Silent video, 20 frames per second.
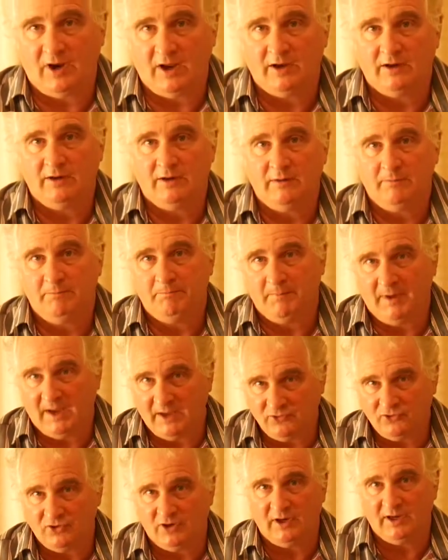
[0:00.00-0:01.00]
run
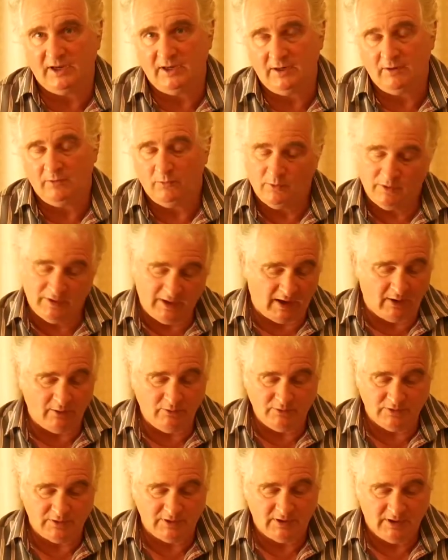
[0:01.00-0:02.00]
manually
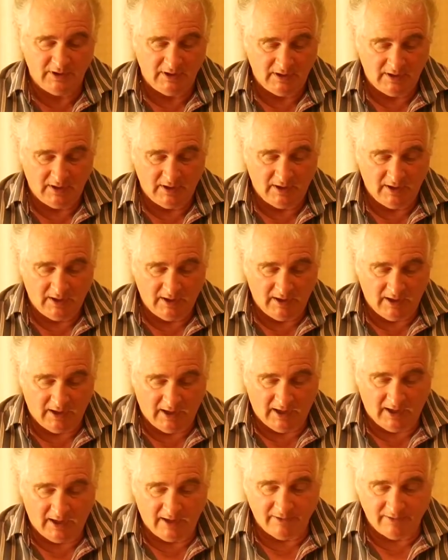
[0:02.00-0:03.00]
without
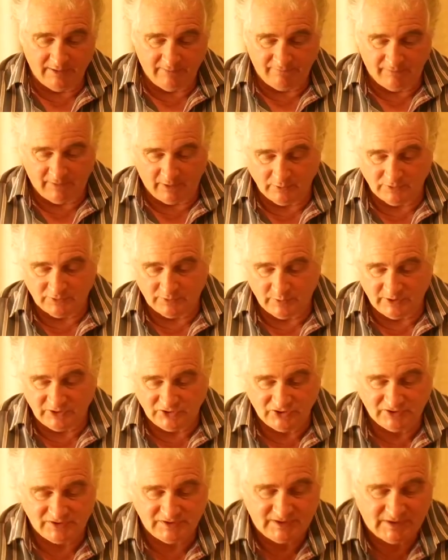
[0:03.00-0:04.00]
uh, the flow
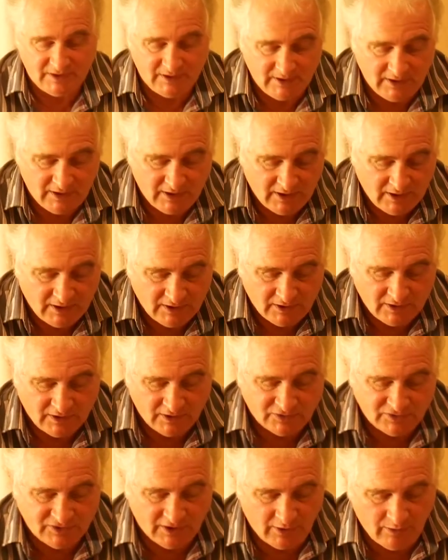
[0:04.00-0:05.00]
switches.
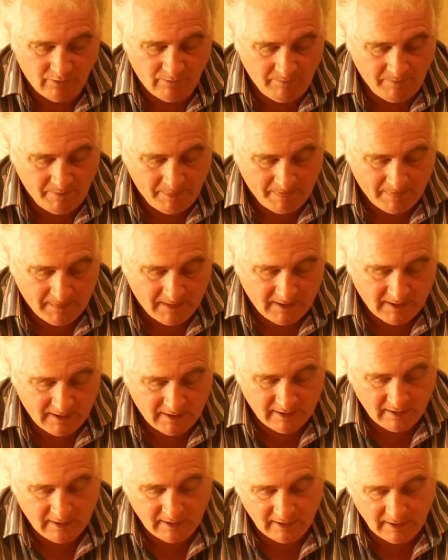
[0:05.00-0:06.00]
So
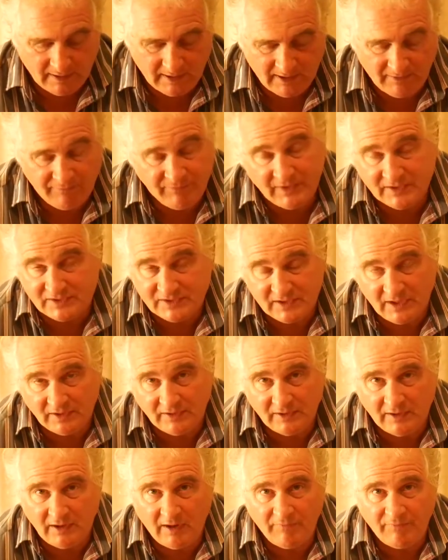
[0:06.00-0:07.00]
if there's
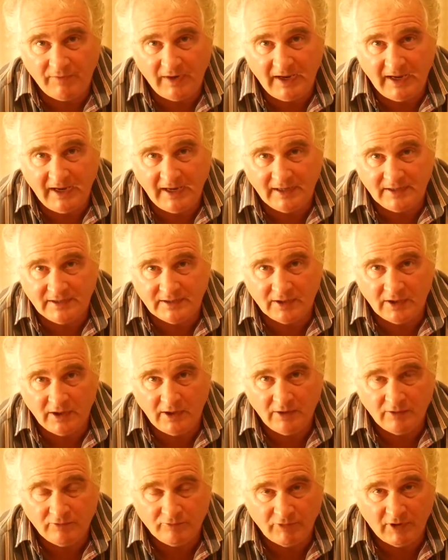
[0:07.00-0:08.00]
not enough air to
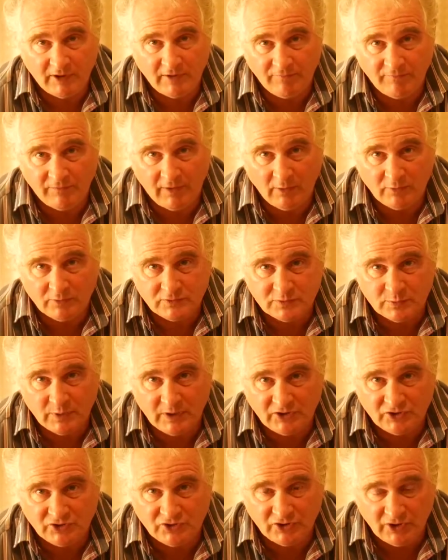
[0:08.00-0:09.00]
run a flow
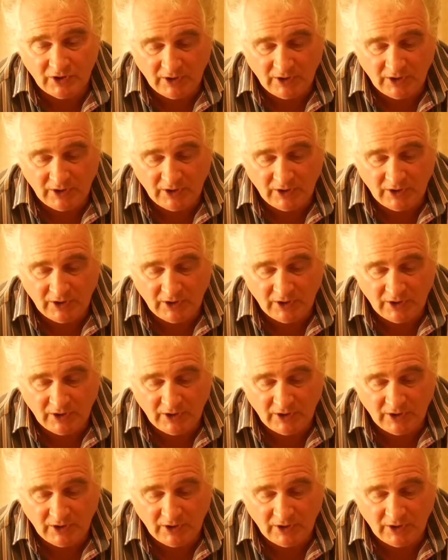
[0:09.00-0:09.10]
switch,